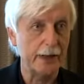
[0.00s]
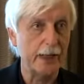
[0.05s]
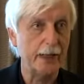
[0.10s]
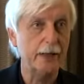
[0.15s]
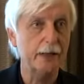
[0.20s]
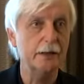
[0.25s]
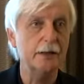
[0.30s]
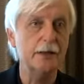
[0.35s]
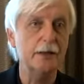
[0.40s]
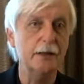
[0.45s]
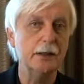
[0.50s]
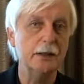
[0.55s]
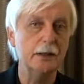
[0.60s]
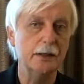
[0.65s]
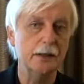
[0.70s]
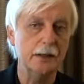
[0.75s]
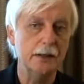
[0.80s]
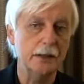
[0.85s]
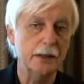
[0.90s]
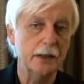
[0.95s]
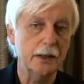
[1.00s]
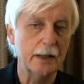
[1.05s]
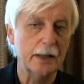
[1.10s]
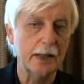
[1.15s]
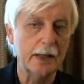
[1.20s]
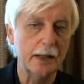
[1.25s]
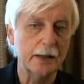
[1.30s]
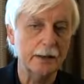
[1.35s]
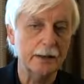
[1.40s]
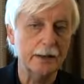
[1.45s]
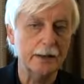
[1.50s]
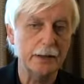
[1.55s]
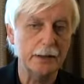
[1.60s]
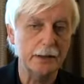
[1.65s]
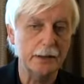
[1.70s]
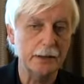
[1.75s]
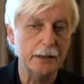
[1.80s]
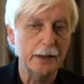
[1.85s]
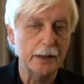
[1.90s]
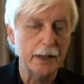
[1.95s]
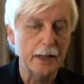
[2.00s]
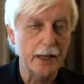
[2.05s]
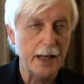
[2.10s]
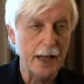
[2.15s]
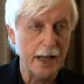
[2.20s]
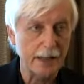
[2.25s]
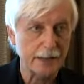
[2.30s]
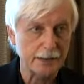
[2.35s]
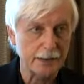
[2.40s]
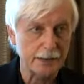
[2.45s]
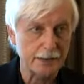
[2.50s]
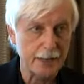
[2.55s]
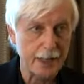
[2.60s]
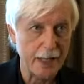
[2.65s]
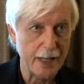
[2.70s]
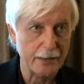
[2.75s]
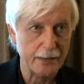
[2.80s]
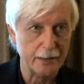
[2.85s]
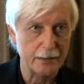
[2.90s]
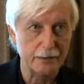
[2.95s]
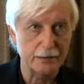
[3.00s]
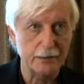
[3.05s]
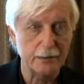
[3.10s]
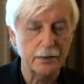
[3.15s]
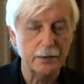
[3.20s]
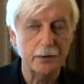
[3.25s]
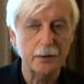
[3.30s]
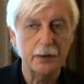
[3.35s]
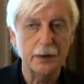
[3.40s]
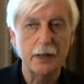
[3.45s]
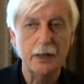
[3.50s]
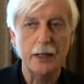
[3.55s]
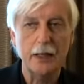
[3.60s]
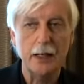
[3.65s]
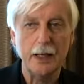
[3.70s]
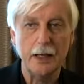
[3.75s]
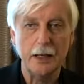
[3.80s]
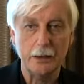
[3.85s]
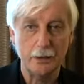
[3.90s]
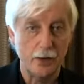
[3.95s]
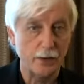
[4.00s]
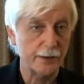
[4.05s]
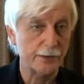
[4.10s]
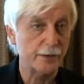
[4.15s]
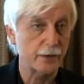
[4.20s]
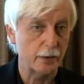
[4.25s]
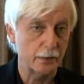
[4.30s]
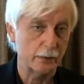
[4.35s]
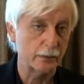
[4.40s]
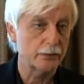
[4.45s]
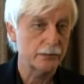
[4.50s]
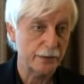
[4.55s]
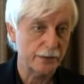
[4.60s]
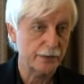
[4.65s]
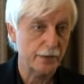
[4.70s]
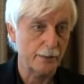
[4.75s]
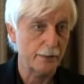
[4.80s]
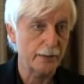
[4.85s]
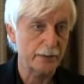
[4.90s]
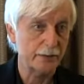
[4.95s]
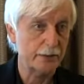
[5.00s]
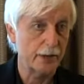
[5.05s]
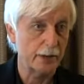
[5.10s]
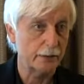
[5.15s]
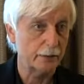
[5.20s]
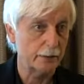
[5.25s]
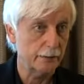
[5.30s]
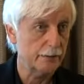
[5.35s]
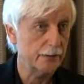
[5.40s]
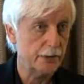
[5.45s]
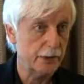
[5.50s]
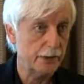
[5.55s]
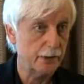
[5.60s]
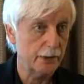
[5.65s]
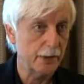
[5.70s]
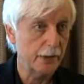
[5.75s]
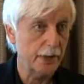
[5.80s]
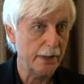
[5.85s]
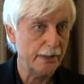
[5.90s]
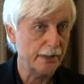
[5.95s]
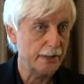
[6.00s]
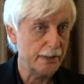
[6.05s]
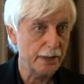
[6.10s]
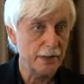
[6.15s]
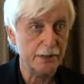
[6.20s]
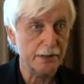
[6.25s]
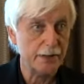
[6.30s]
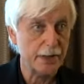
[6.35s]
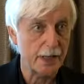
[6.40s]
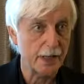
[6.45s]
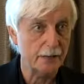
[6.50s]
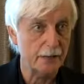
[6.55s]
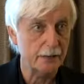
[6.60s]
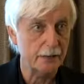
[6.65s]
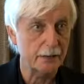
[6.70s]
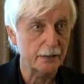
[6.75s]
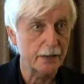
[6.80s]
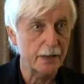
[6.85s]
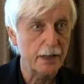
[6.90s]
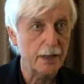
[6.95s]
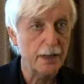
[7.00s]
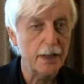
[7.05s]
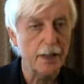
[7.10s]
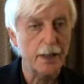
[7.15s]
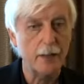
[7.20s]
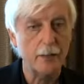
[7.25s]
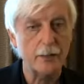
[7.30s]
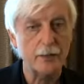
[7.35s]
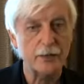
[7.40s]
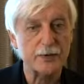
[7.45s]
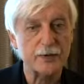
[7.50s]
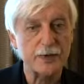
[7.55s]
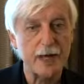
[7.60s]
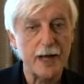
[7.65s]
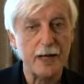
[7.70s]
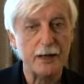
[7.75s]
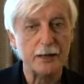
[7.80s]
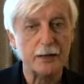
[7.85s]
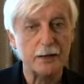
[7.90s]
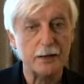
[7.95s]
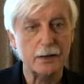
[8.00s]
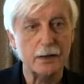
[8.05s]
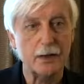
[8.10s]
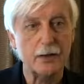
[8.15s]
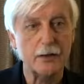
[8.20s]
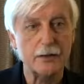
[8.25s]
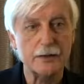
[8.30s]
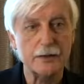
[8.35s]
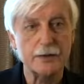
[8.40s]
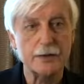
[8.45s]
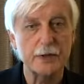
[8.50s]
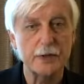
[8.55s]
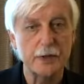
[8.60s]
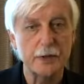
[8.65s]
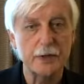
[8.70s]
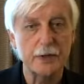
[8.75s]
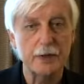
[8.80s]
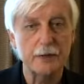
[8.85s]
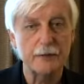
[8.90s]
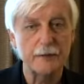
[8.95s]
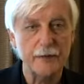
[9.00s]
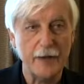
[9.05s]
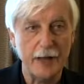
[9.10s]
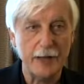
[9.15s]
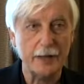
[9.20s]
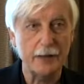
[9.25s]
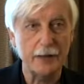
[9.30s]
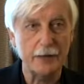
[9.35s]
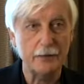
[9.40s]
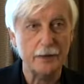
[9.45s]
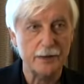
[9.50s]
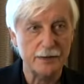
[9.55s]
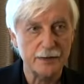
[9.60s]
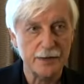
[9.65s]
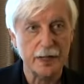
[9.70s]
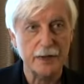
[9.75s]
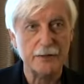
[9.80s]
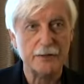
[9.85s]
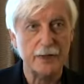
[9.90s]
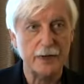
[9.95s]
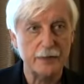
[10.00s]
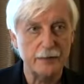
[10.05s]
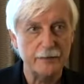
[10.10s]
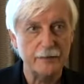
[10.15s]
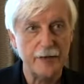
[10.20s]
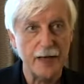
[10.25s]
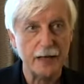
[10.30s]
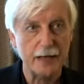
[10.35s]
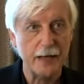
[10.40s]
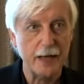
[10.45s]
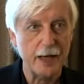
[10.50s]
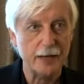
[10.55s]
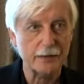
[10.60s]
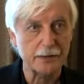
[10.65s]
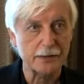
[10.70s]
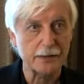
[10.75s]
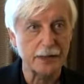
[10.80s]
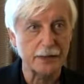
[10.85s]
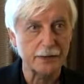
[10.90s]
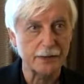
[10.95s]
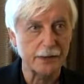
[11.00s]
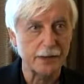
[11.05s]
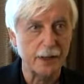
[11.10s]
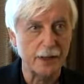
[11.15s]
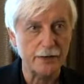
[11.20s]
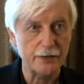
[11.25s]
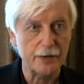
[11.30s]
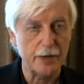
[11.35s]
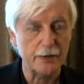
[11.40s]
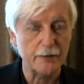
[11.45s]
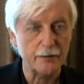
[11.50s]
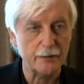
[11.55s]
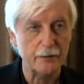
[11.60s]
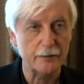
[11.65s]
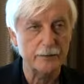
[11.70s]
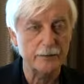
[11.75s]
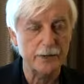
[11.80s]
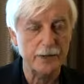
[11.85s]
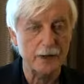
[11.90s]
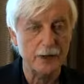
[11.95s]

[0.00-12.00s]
And the astaxanthin, and also to some extent lutein and zeaxanthin, help protect those fatty, unsaturated fatty acids like DHA from